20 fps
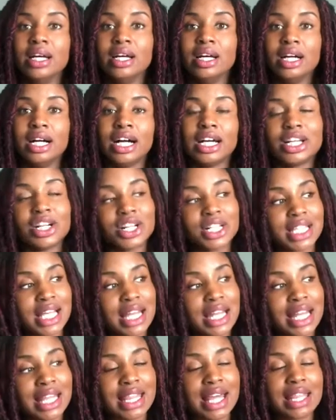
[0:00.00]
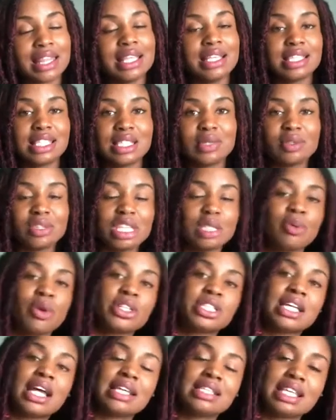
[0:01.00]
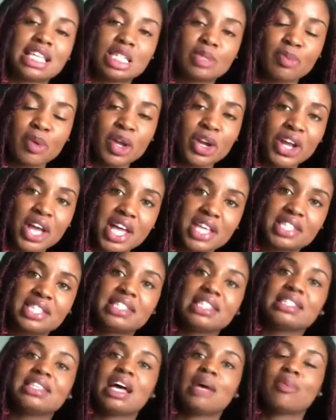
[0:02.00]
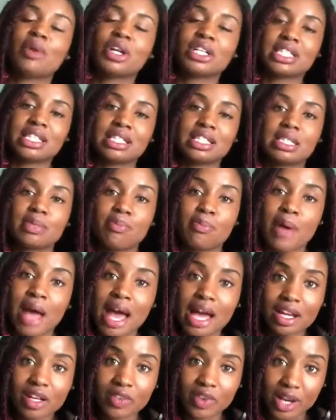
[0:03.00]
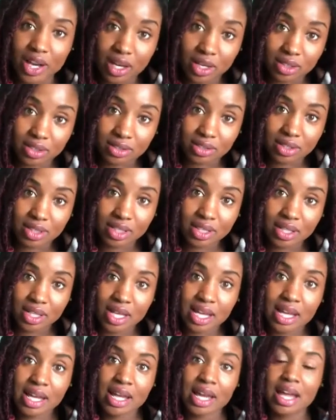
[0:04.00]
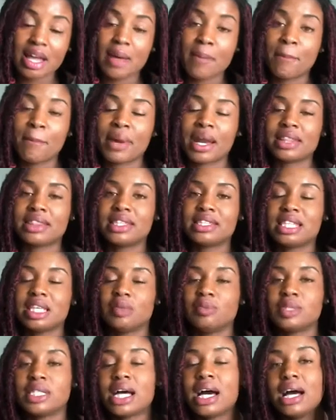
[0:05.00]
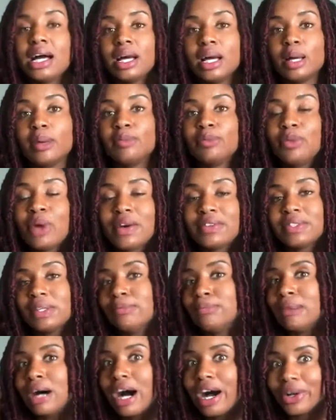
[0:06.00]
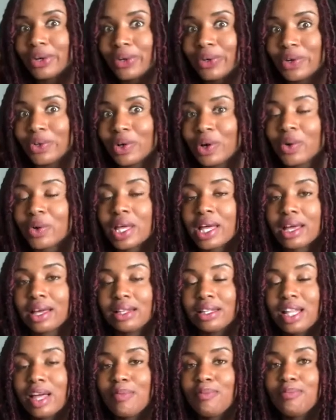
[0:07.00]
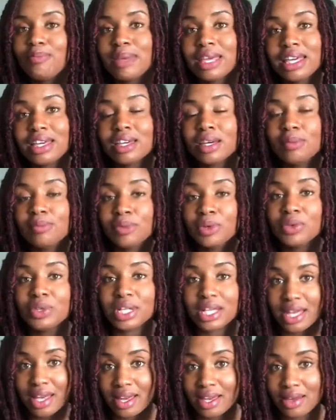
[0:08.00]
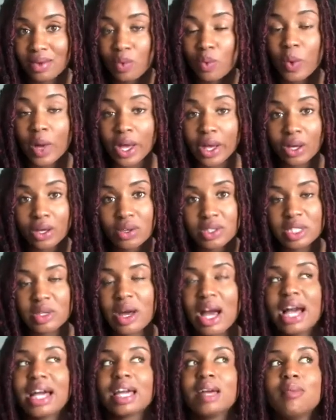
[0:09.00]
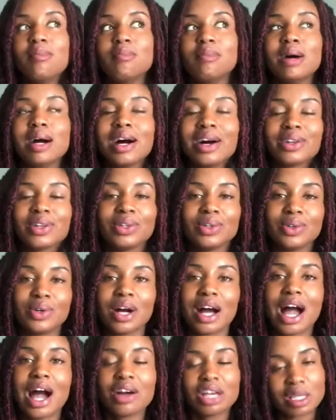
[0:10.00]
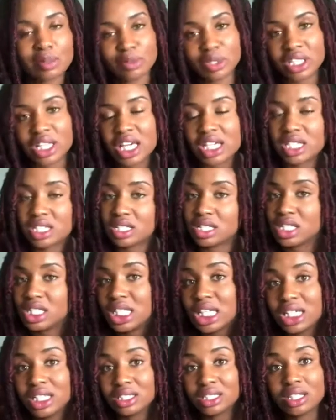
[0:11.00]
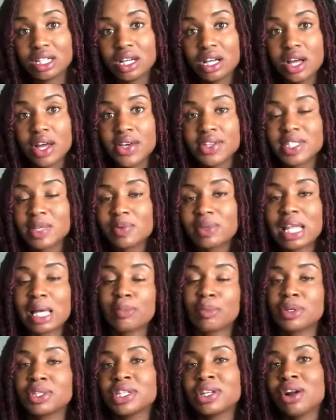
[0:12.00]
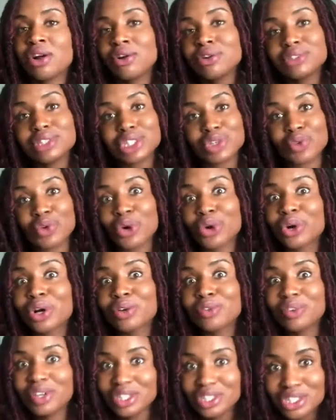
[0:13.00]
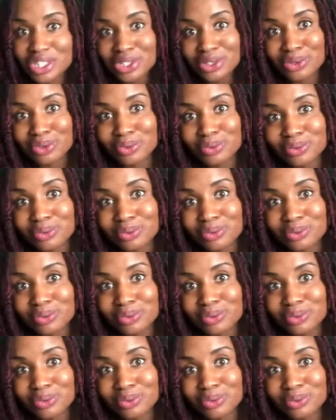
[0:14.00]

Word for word: understanding that this is what this person has experienced. This is that person's background. But at the same time, you have to model, okay, let me communicate well so I can model how communication is done. So when that person hurts you or offends you,